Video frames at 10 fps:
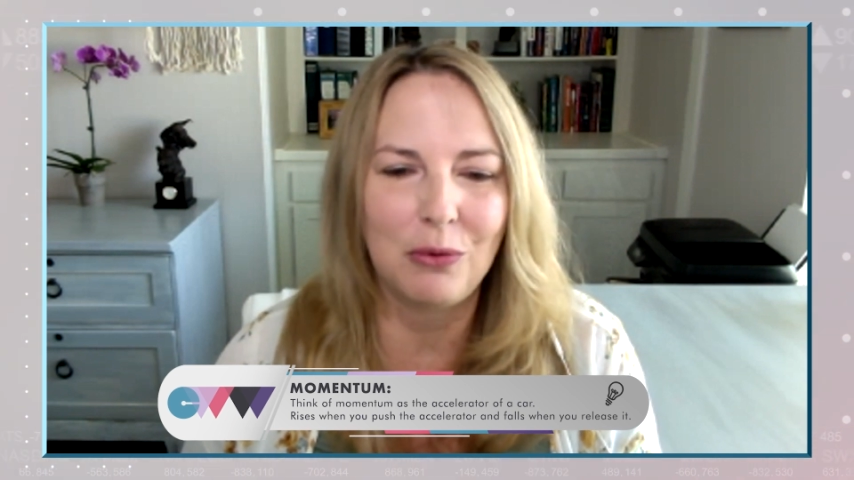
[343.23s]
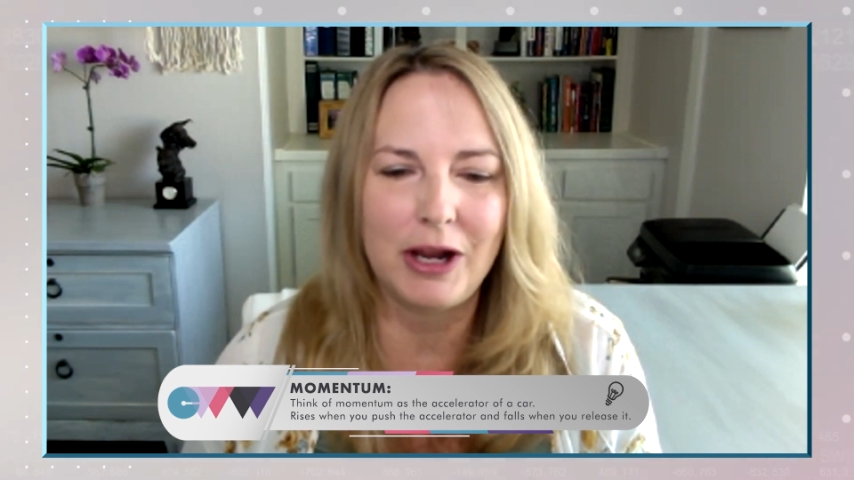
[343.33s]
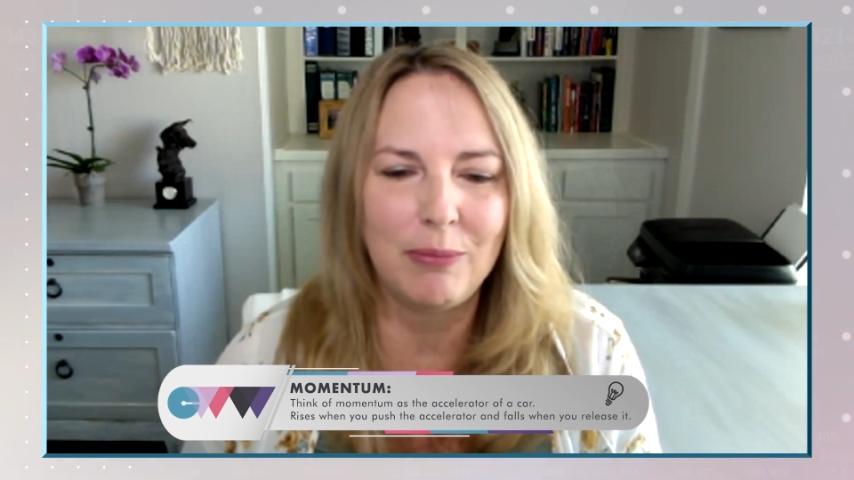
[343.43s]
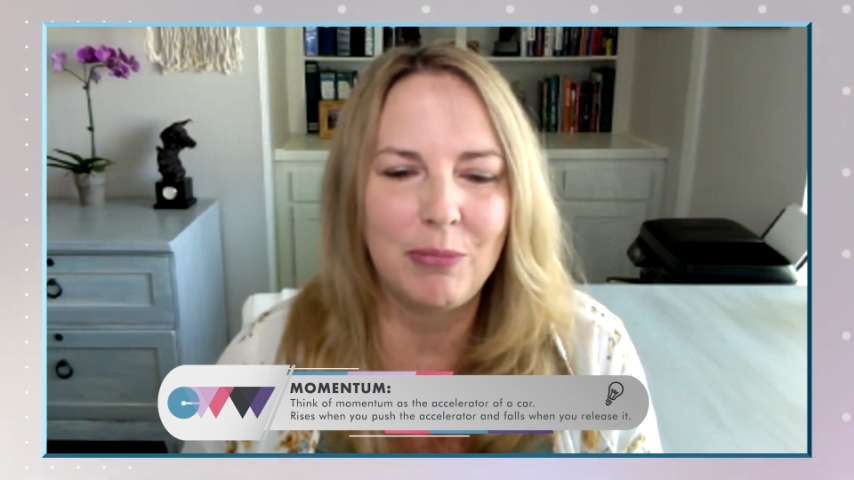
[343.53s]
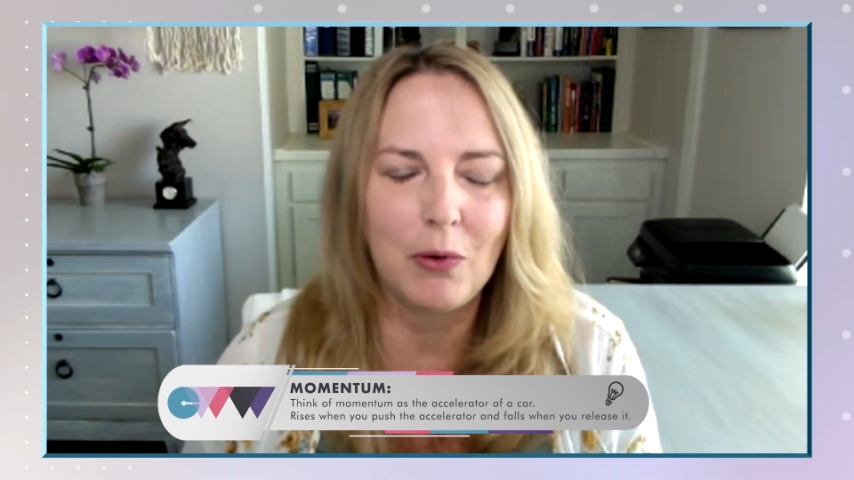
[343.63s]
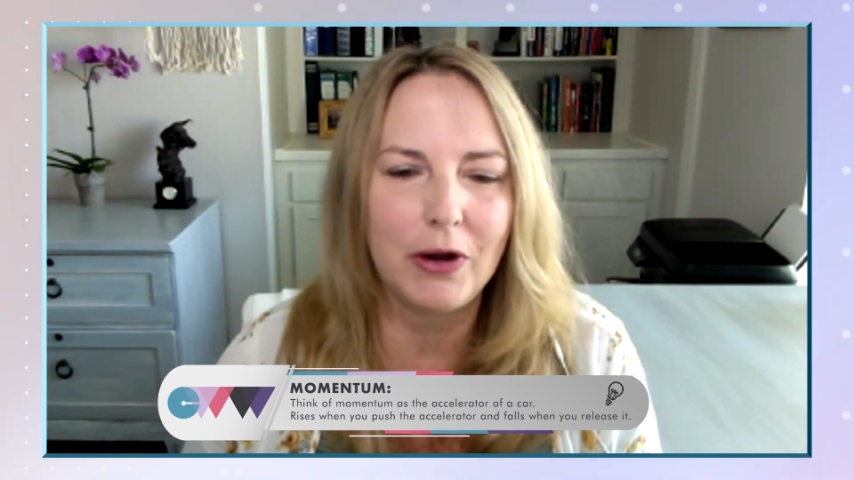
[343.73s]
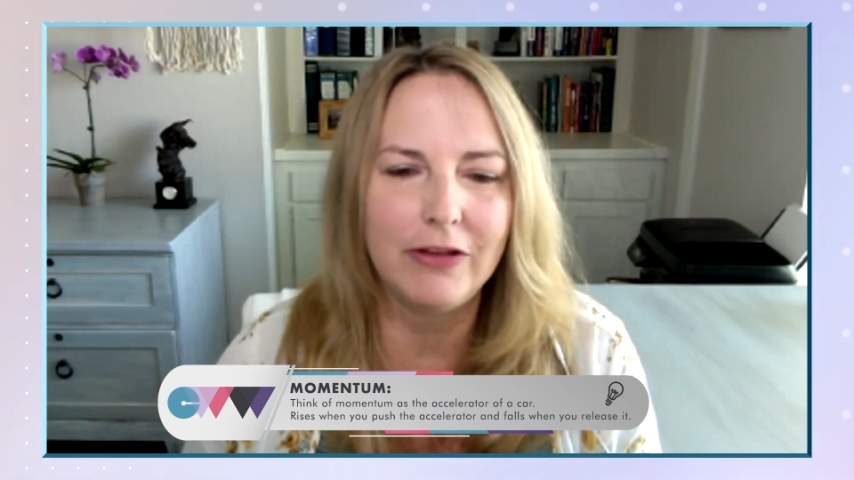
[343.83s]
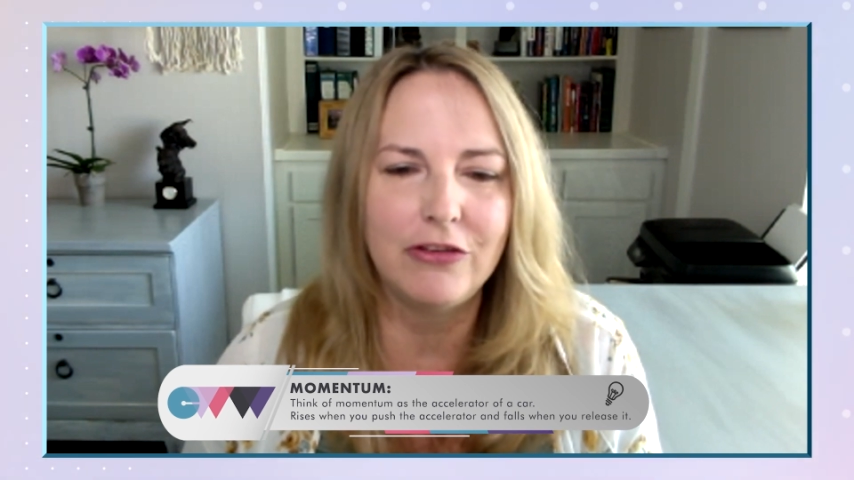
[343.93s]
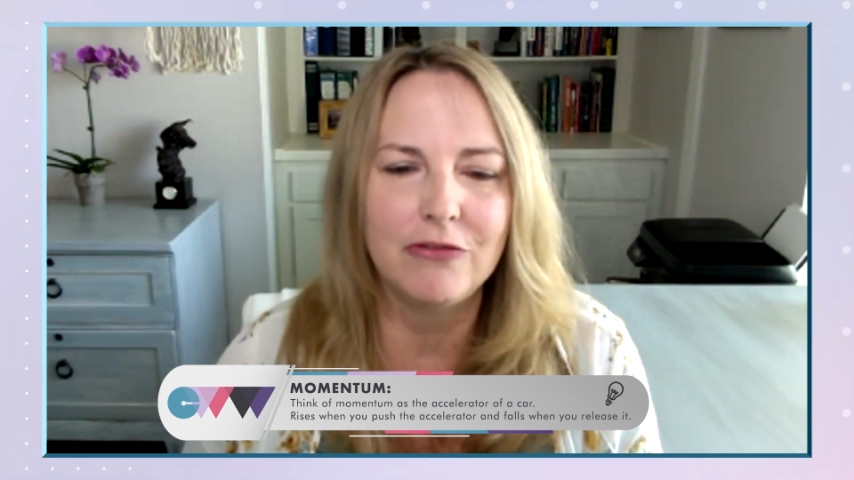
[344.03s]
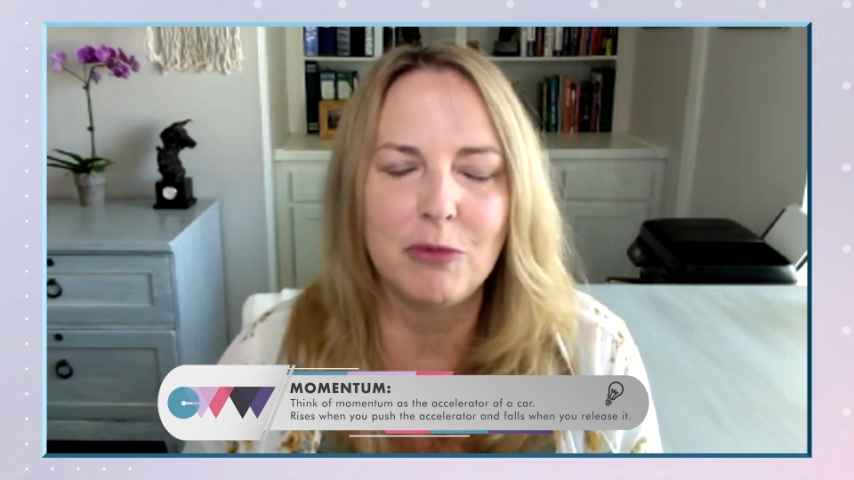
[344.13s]
great
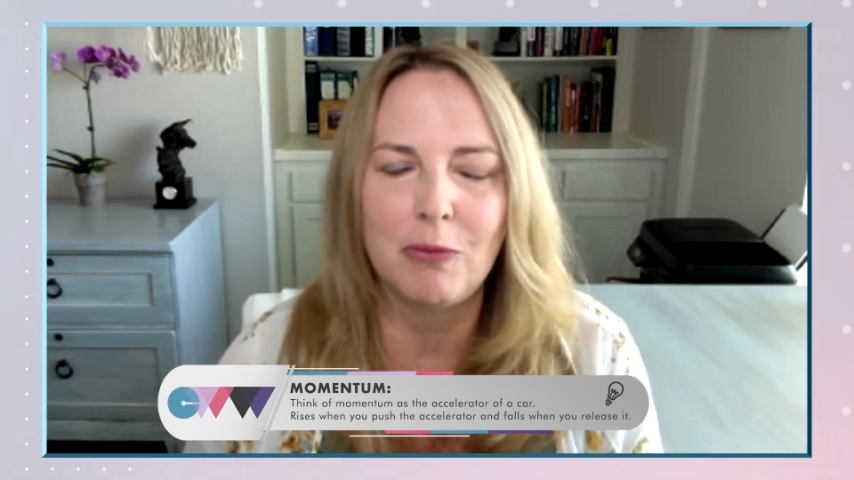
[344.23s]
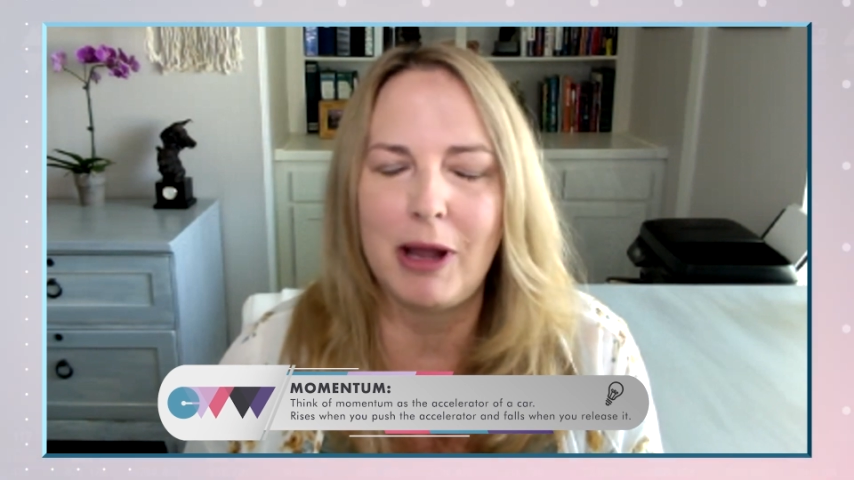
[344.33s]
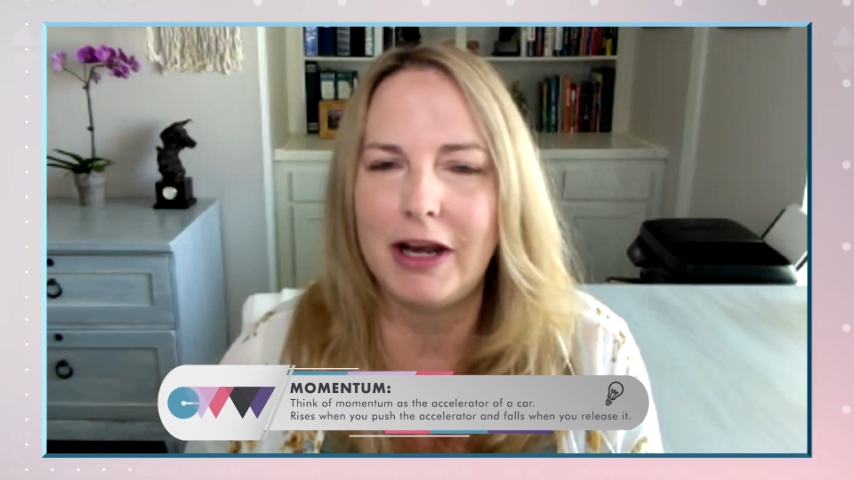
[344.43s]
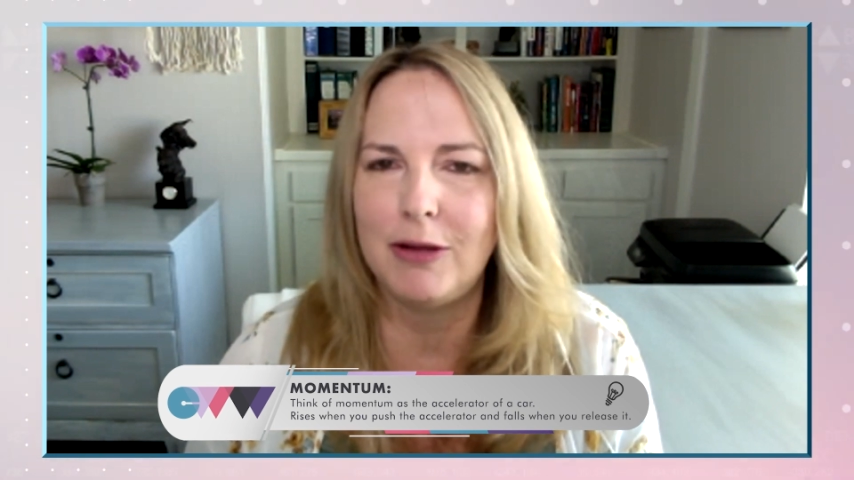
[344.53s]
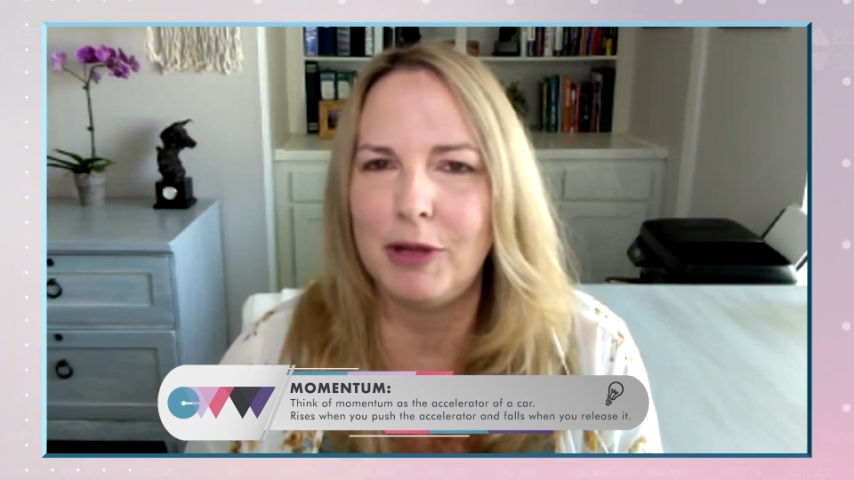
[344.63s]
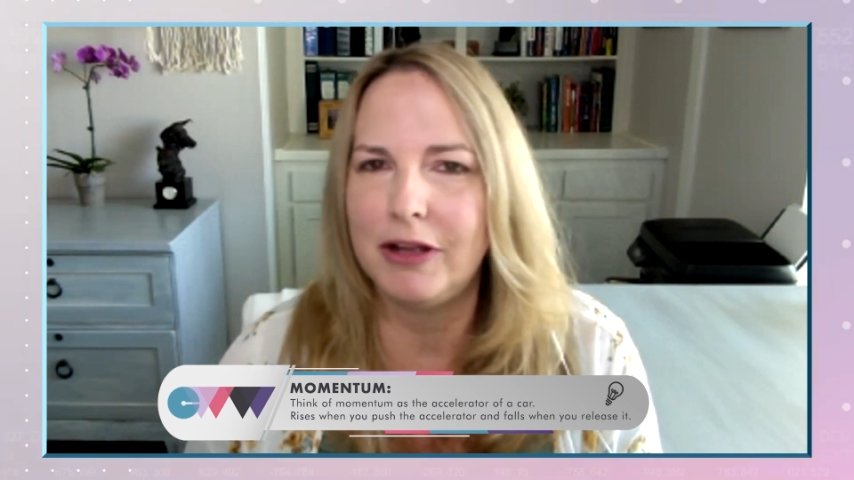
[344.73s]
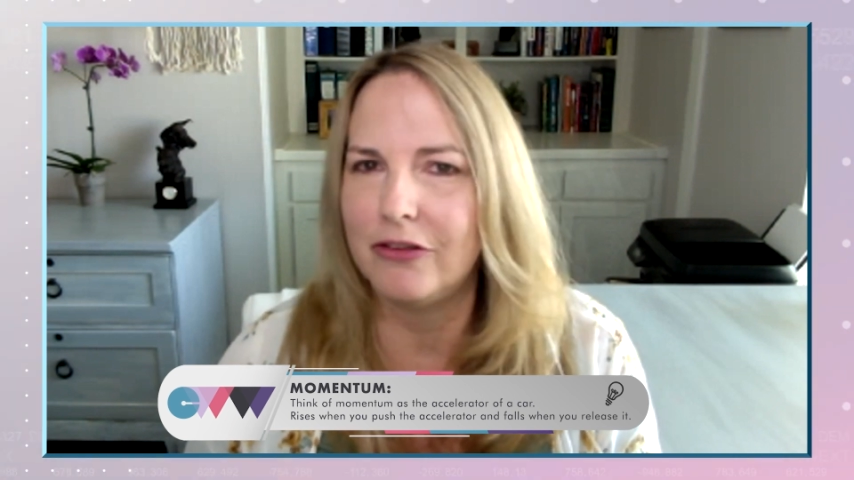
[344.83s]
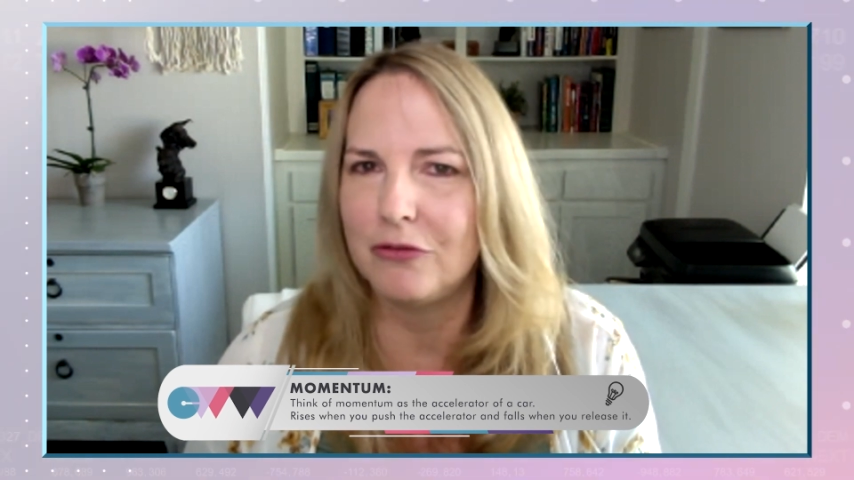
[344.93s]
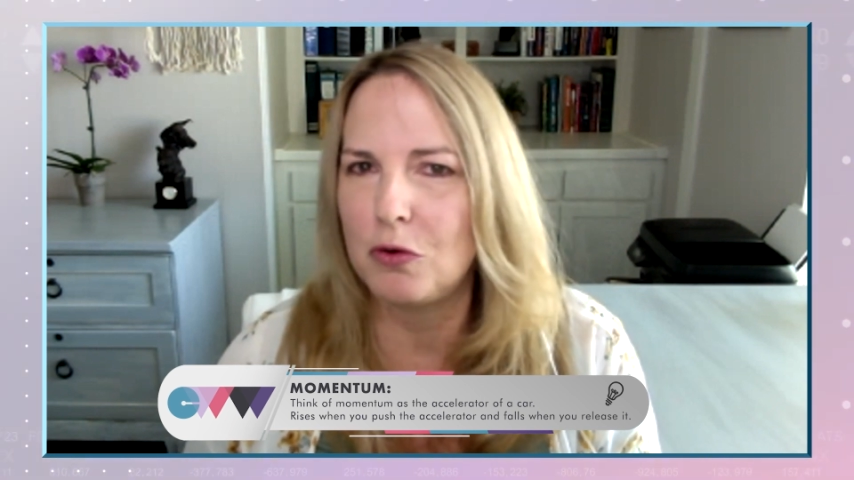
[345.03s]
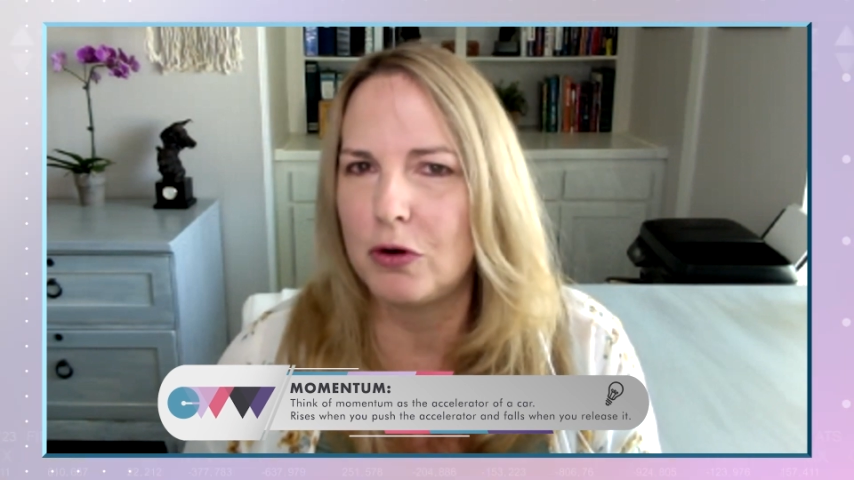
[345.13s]
points of momentum
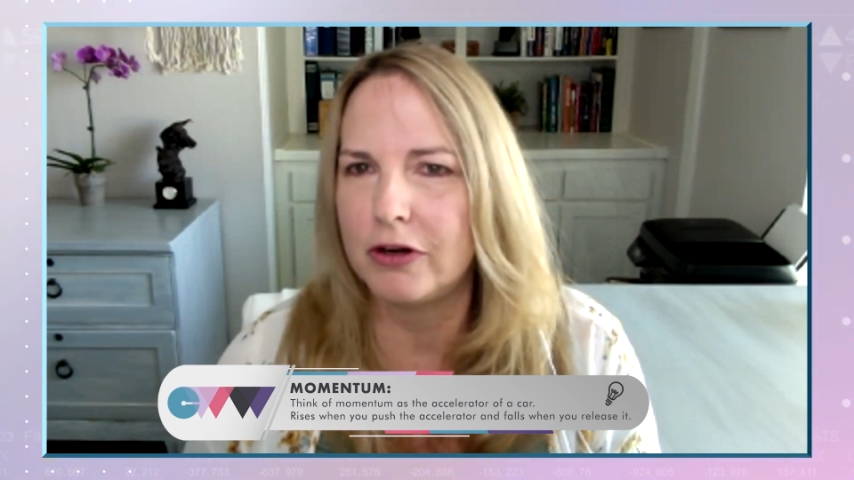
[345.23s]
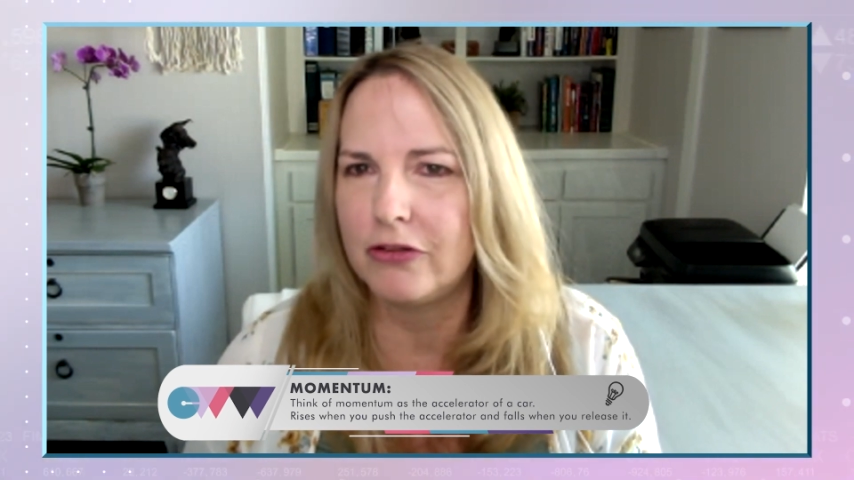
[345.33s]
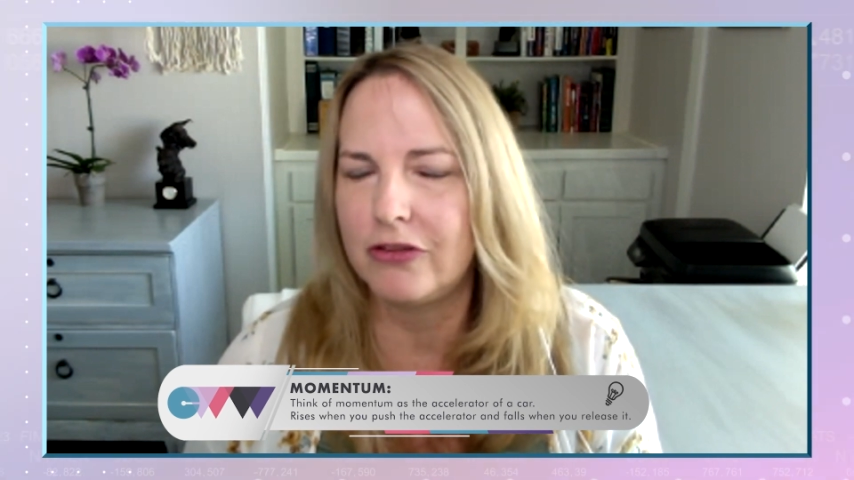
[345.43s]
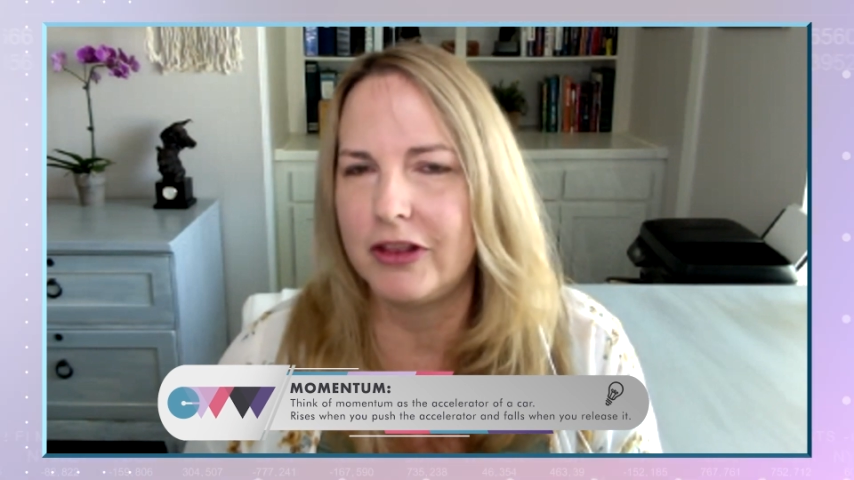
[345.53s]
is, of course,